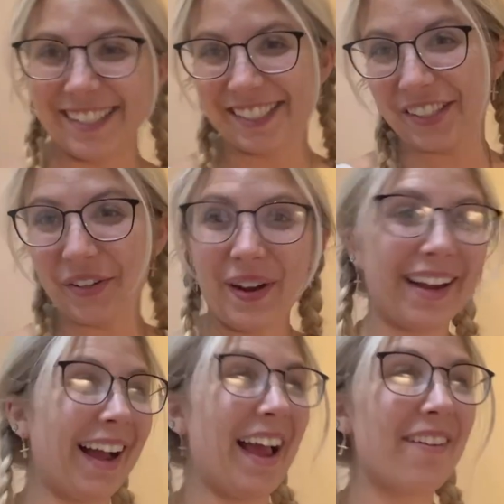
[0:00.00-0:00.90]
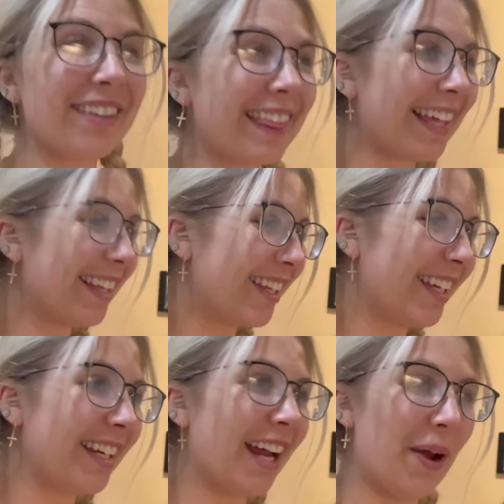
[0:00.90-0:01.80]
so I got everything
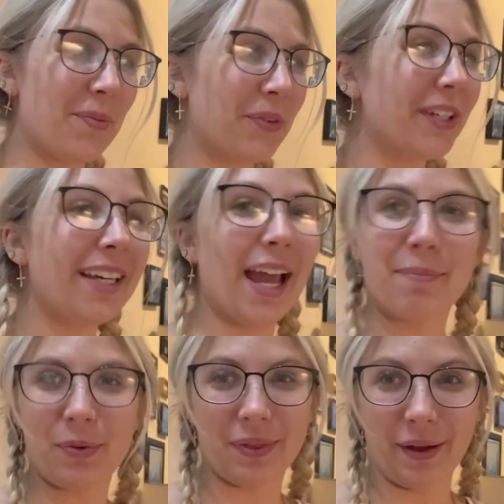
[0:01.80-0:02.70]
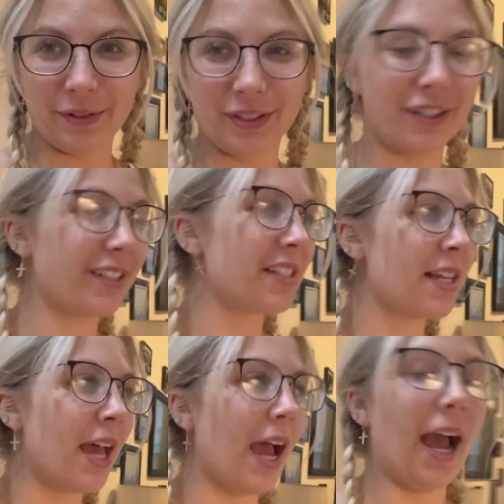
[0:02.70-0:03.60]
clean. I'm really happy with how it looks.
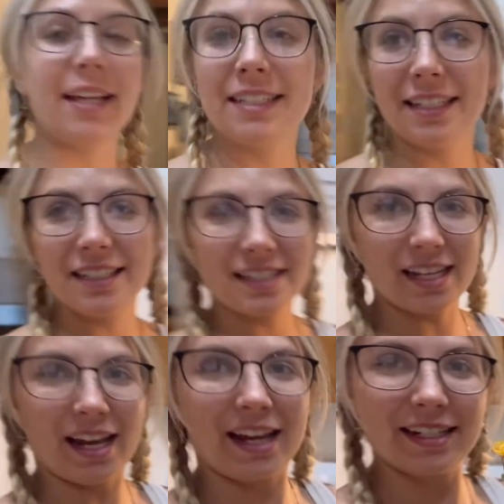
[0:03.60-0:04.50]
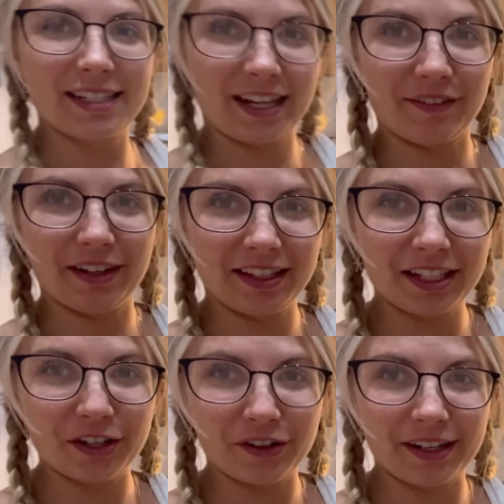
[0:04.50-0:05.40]
I did decide to get rid of the
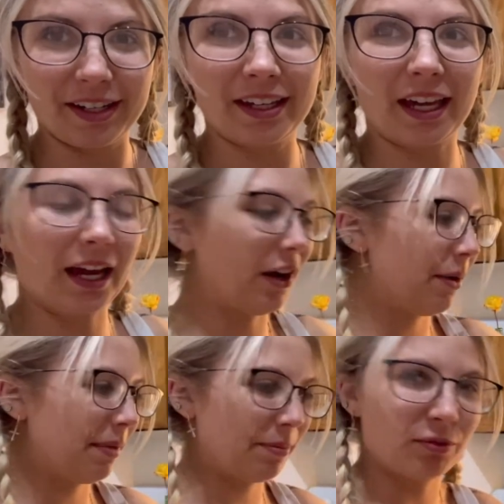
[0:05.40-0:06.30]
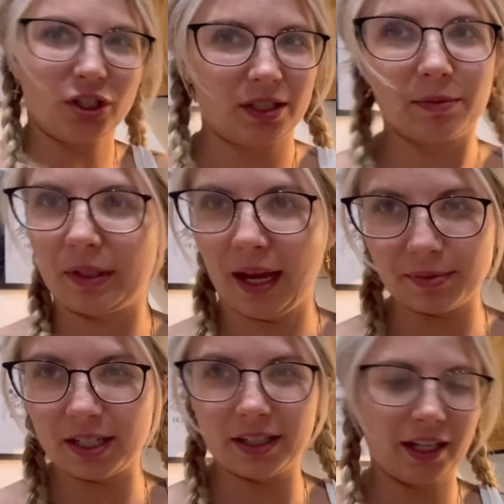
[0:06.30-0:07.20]
Keurig. Um, I just kept
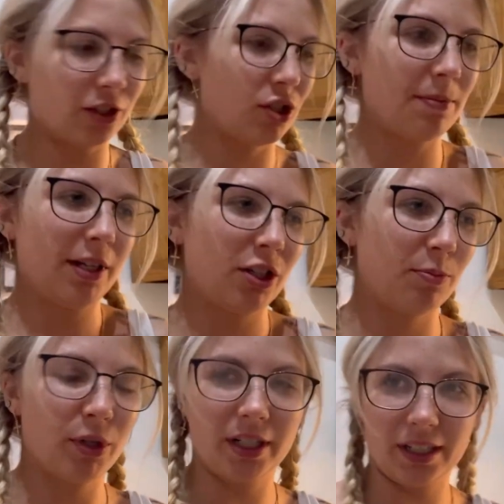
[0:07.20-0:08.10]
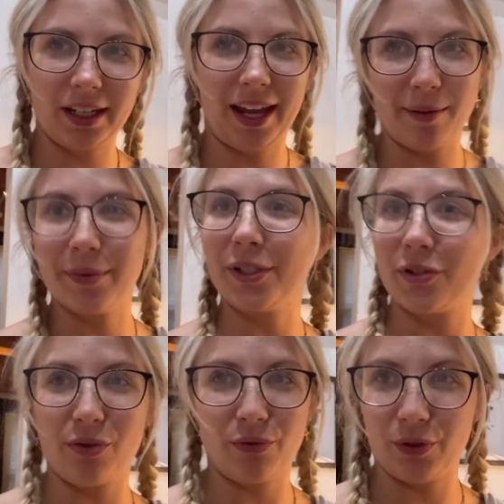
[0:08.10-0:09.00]
it in the kitchen, but I just put it in a cabinet.
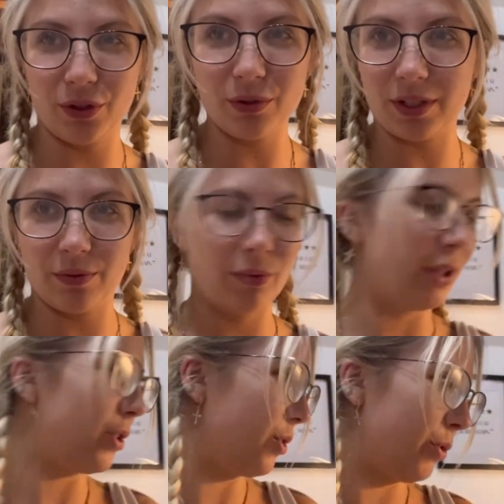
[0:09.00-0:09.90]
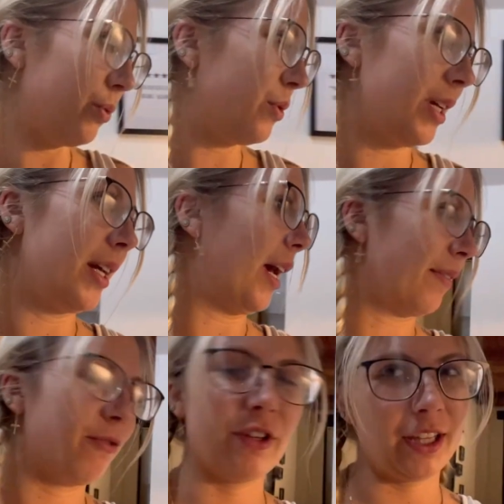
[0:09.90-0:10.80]
So if we use it, we do use it. I
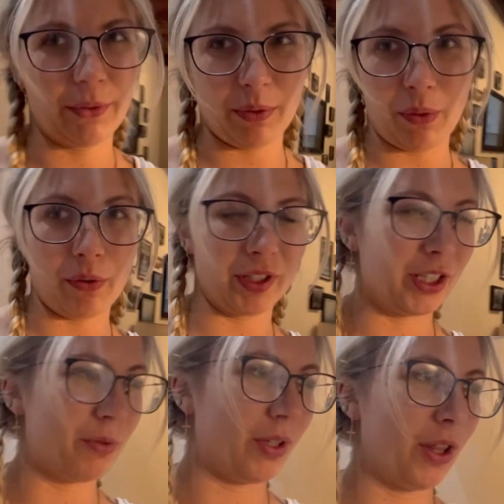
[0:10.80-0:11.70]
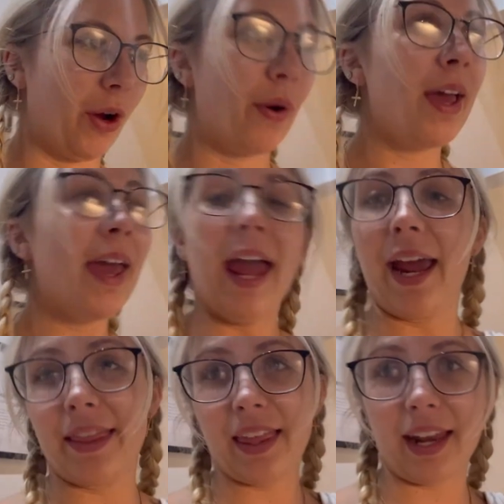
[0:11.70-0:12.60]
feel like we won't really use it though.
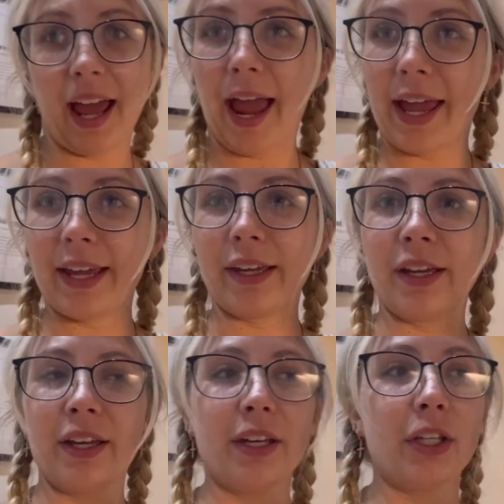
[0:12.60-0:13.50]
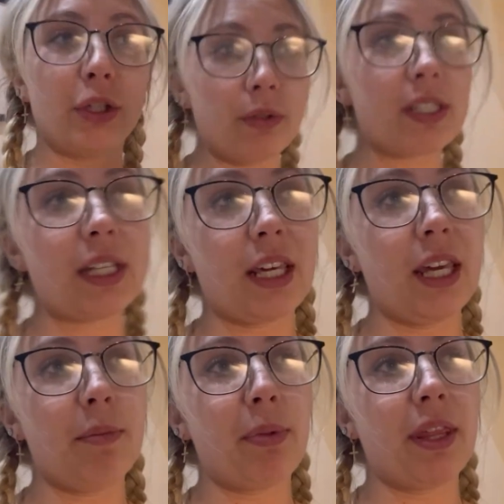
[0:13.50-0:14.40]
And then I used to
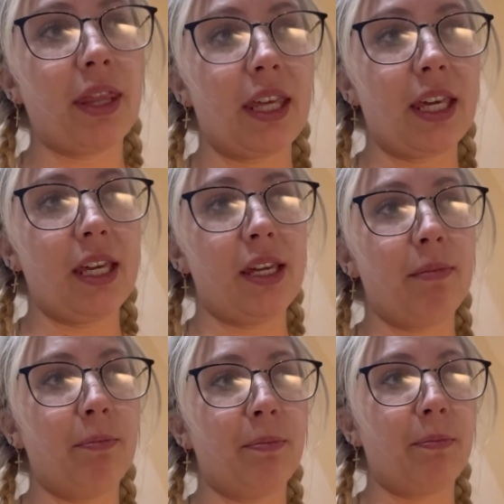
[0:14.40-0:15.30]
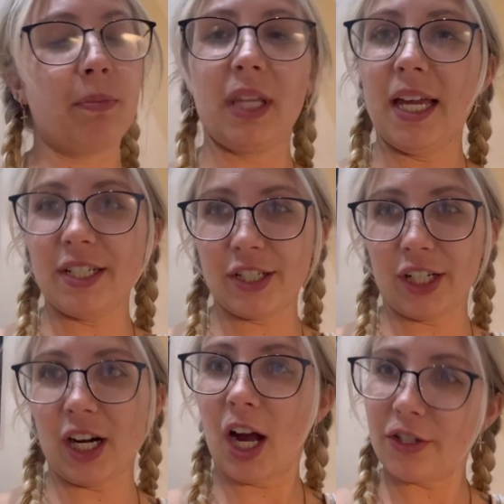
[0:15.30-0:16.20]
keep the
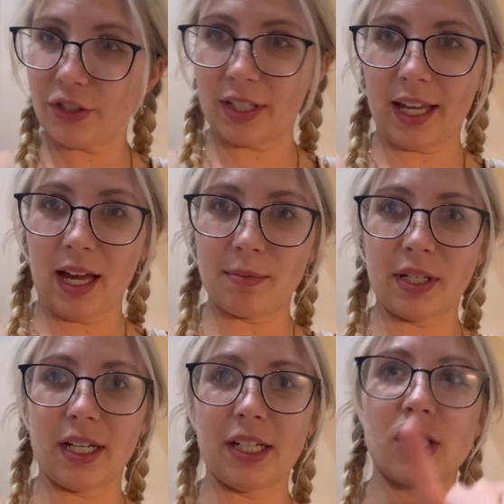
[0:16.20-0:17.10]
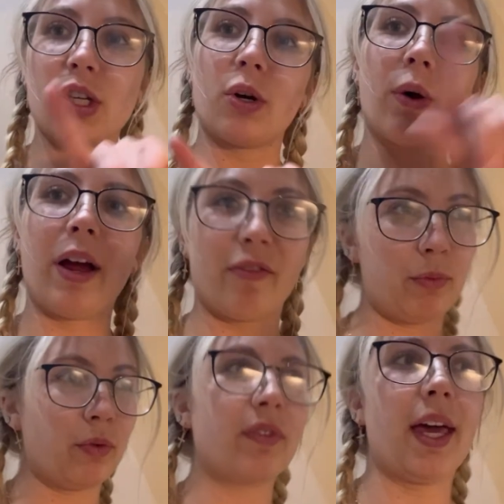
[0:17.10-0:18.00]
blender under the cabinet and so I've
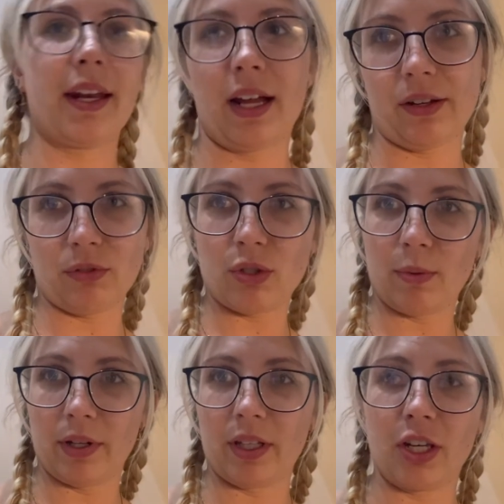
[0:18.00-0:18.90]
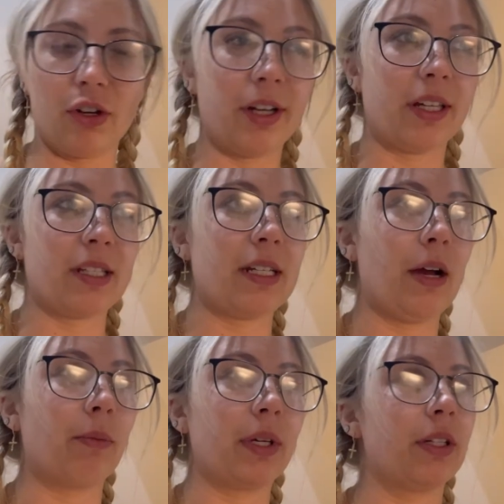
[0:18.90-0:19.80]
moved that out to where the Keurig is now
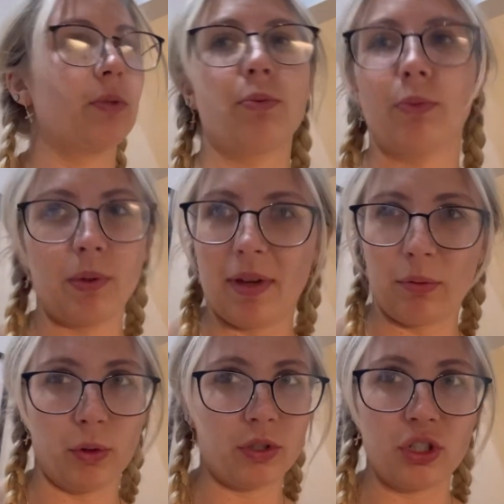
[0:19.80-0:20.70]
because we make protein